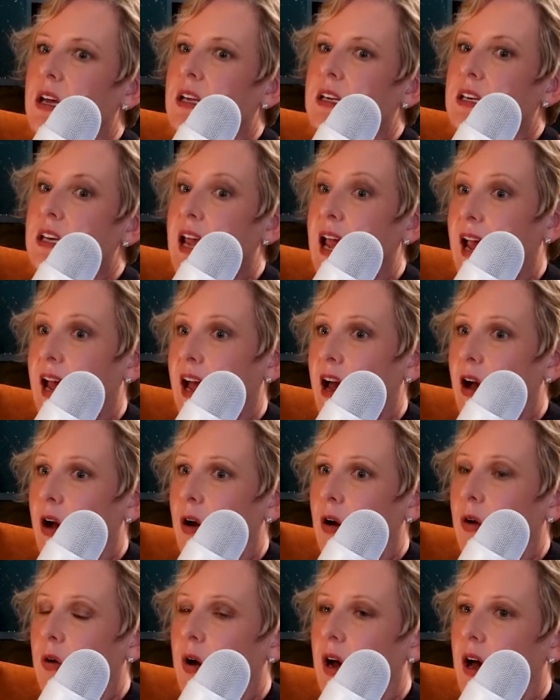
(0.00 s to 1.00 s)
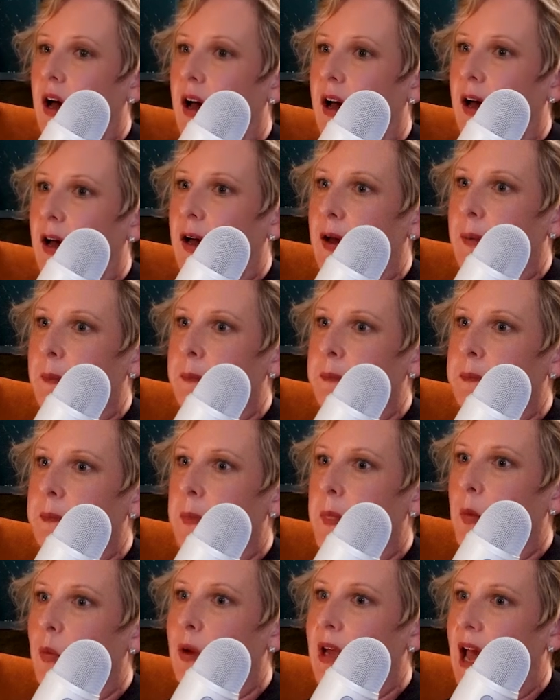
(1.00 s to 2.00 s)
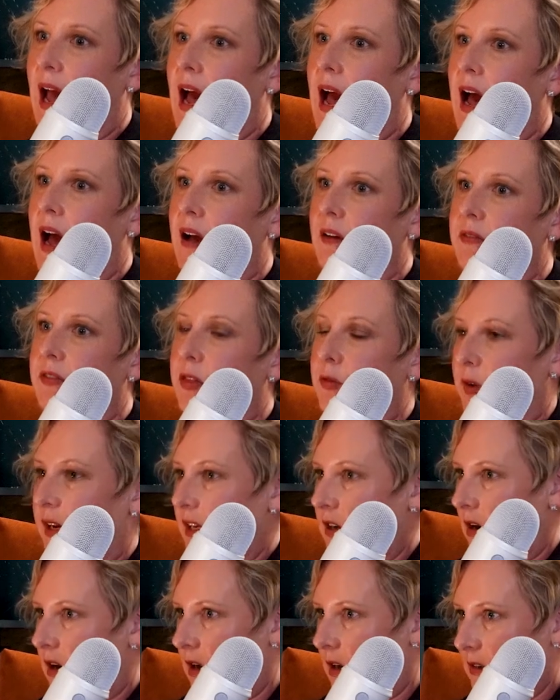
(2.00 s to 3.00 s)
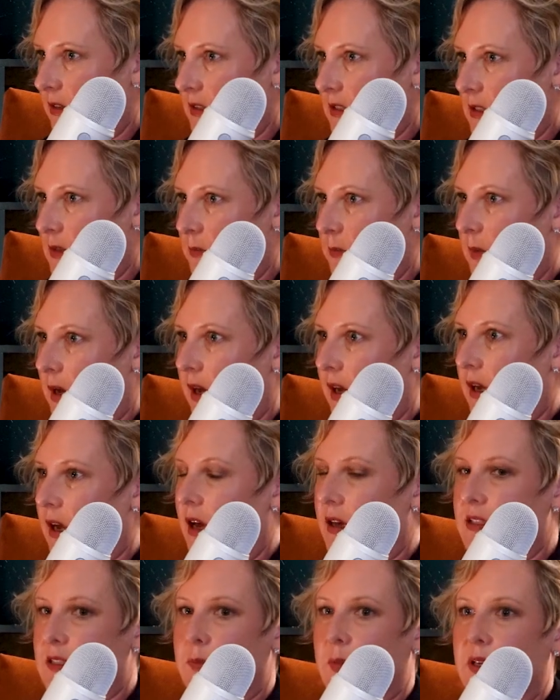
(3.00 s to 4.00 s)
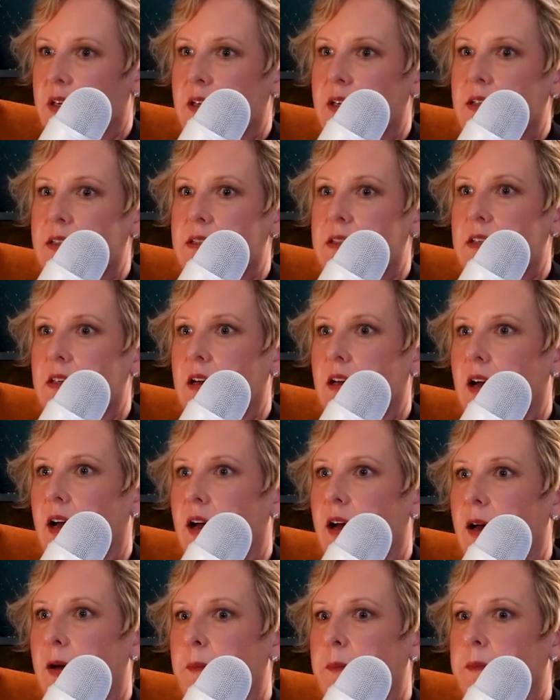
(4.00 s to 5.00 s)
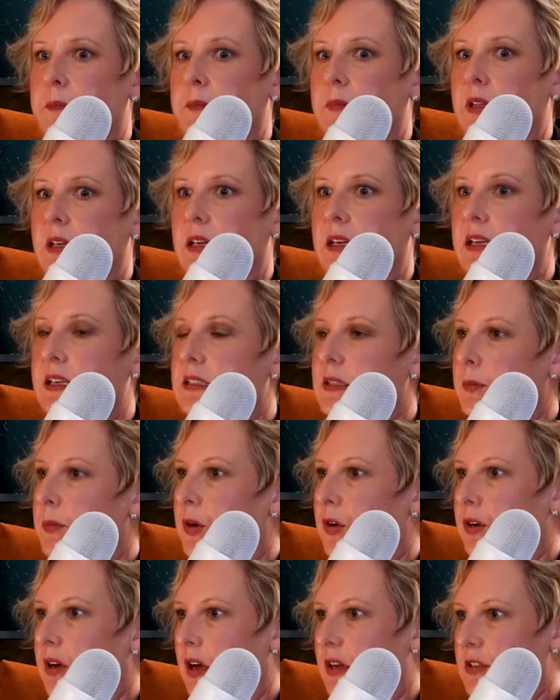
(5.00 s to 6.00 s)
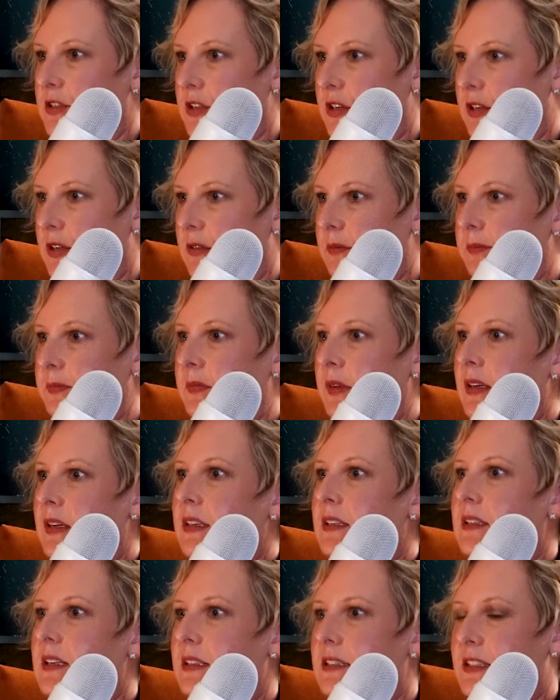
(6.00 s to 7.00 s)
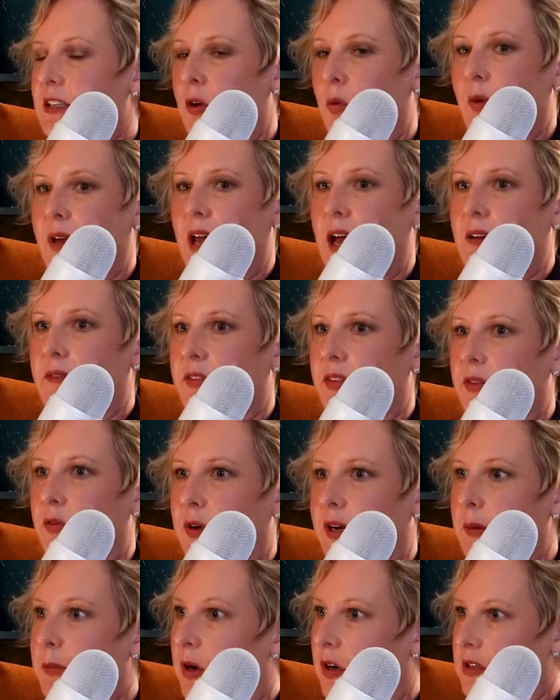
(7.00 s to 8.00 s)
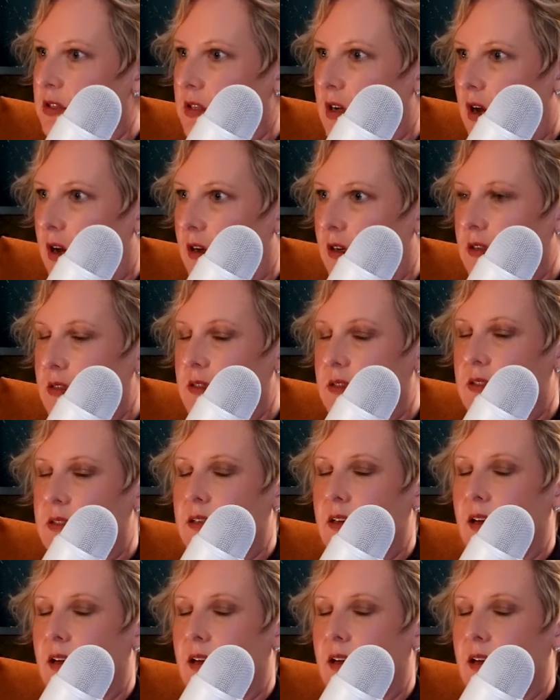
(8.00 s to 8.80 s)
now we have 3 dogs. My husband, he's a bird hunter, so we have 3 bird dogs: